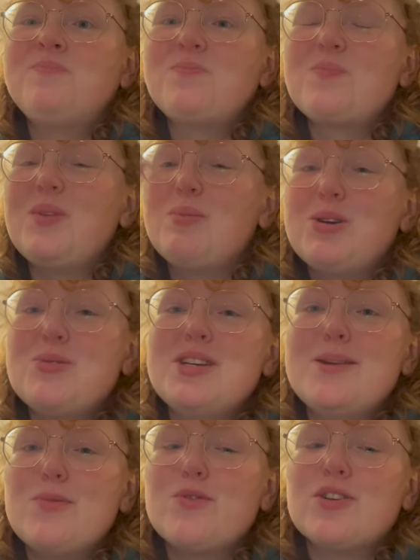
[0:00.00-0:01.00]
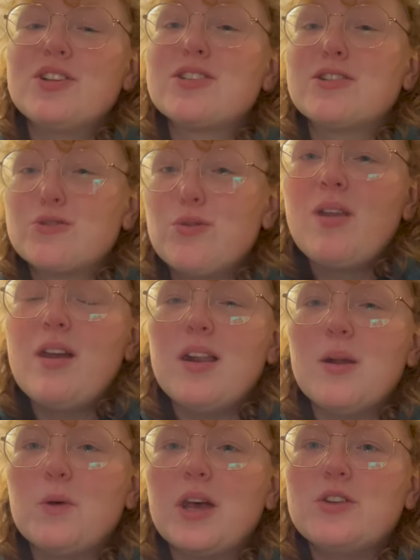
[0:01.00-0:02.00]
I'm gonna go eat before this gets cold
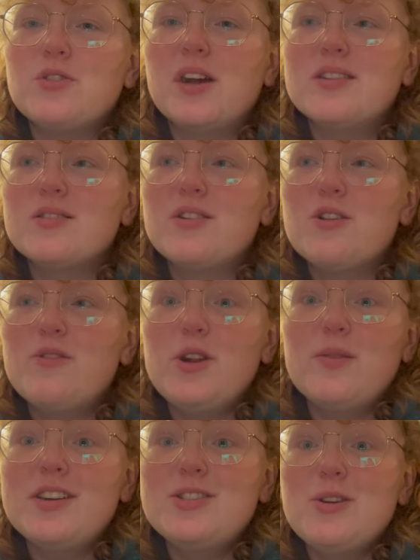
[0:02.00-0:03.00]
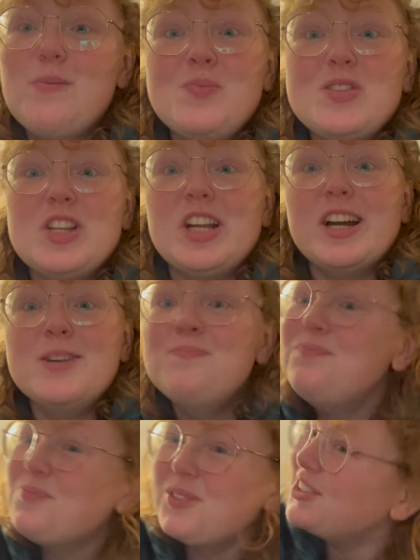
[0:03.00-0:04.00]
and I will catch you guys in another video very soon See you kind
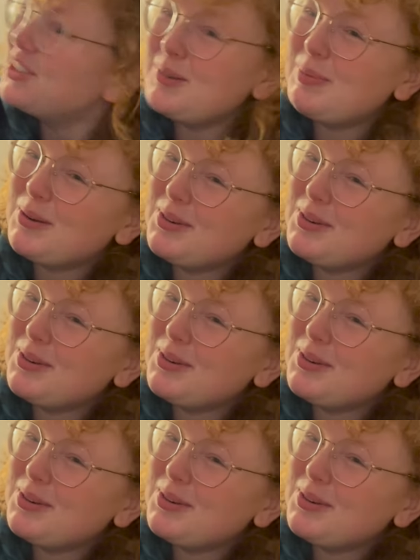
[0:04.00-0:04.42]
and keep on